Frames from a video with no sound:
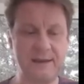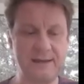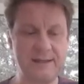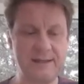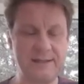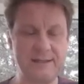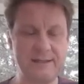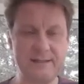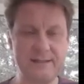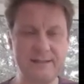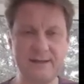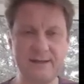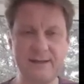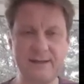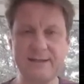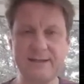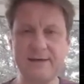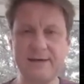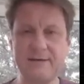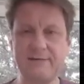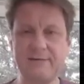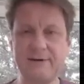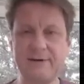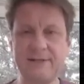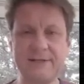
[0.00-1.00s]
And it's, as
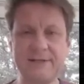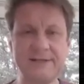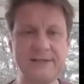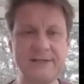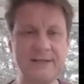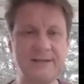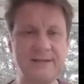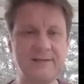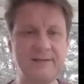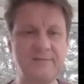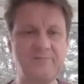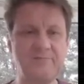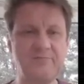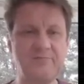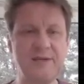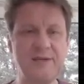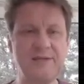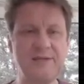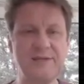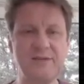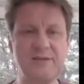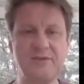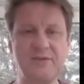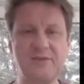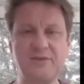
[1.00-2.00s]
I already said,
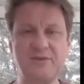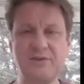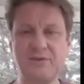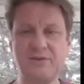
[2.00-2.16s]
based